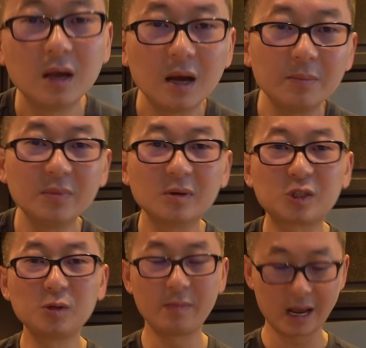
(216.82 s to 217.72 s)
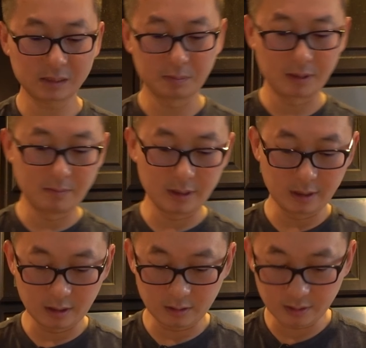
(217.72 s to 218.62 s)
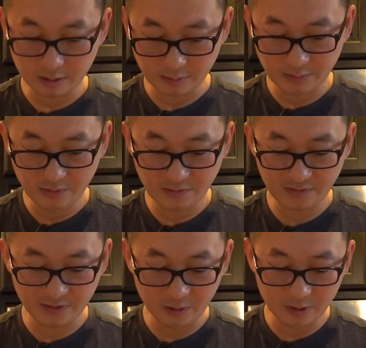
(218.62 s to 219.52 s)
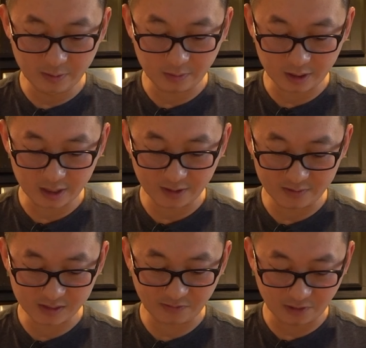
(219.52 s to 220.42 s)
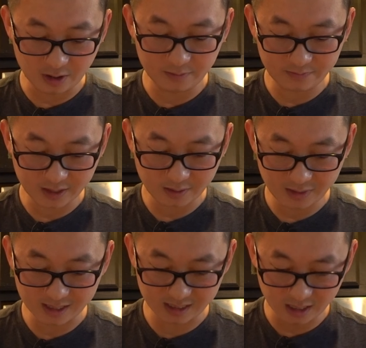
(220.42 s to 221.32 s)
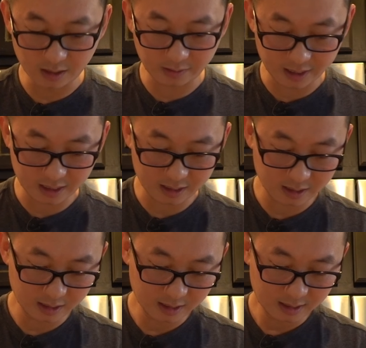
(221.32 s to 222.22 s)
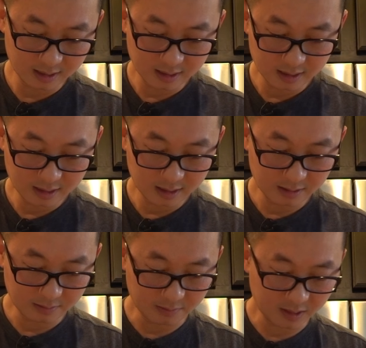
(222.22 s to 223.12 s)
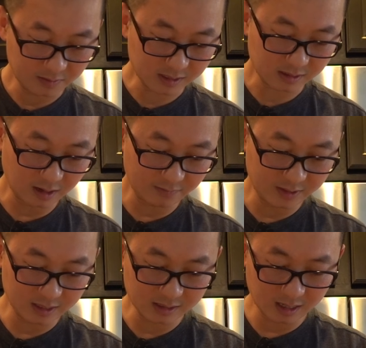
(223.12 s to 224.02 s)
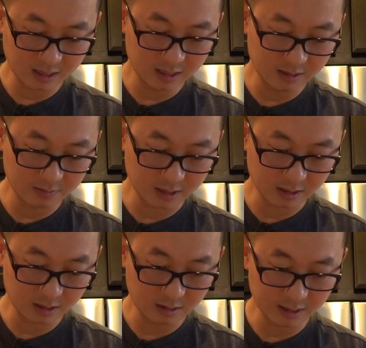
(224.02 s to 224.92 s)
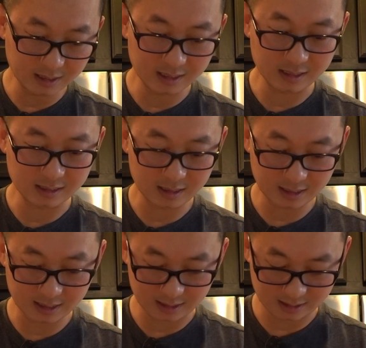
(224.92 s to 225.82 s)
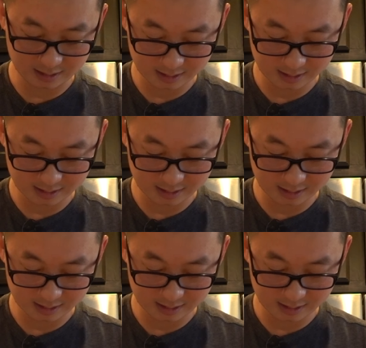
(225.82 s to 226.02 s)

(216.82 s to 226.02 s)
I'm no shrimp expert, but you know, if you fill them right, if it's firm, then it's good, right? But if it's soft, then it's not good. But you know, look at these, look at these.